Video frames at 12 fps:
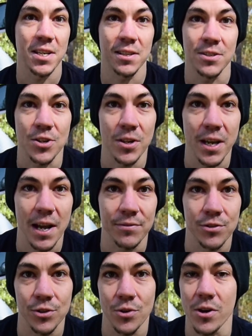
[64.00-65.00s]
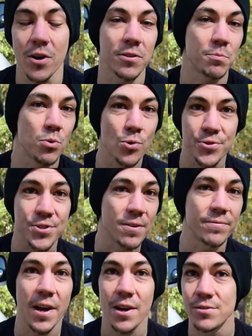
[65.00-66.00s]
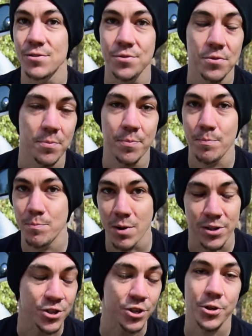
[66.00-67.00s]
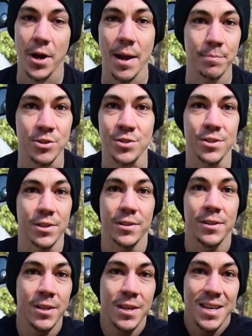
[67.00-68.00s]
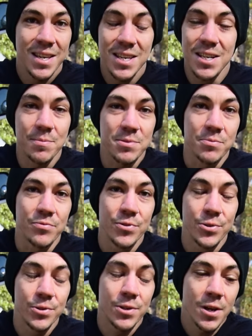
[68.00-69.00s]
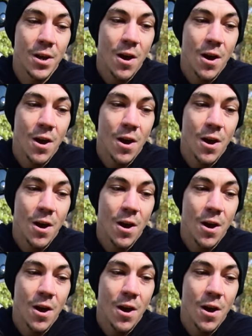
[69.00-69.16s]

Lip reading: it. That's all I have to do. I don't have to pull stuff out and do a bunch of crap just to heat up some food.